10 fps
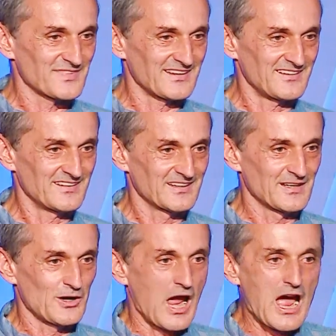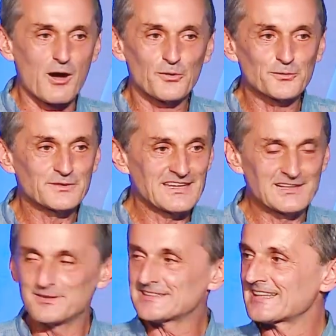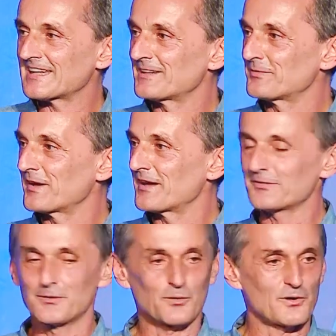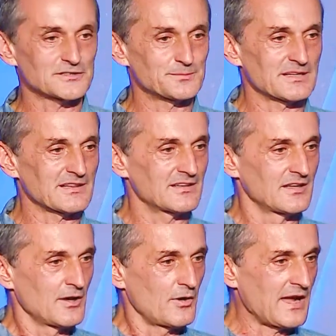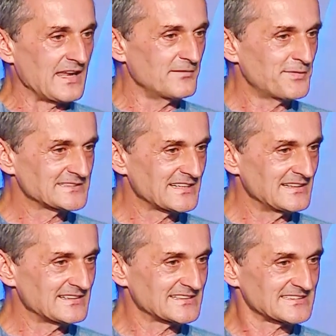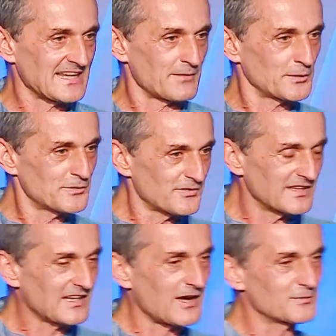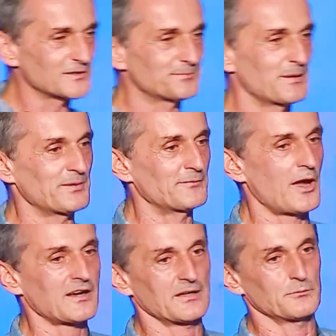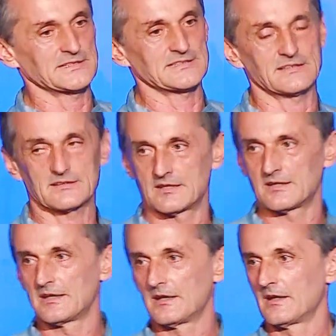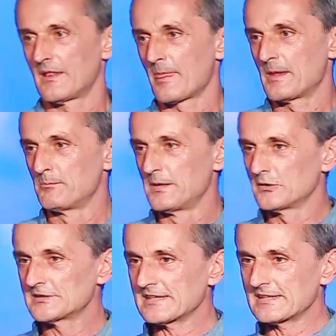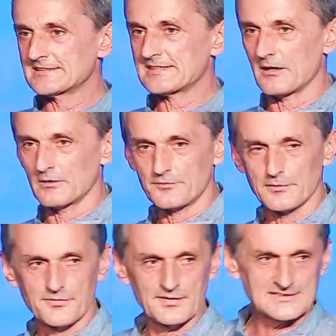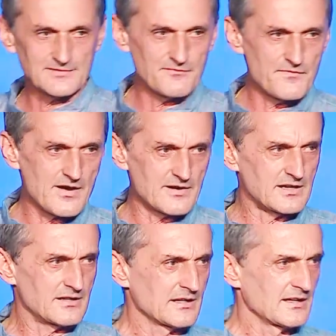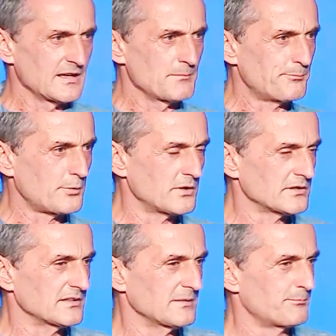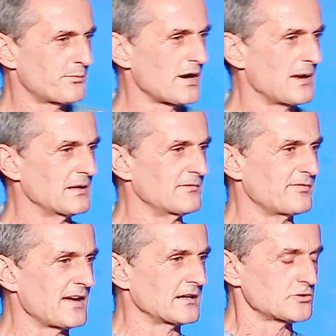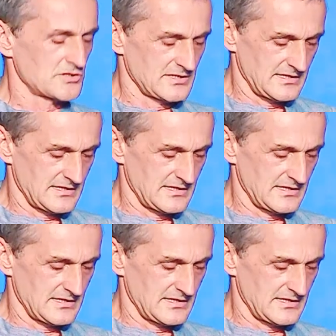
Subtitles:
Yeah? How to deal with that if you have no hospital or any facilities there? What do you think, how those people working with it? Music and sound fulfills a very important and primal function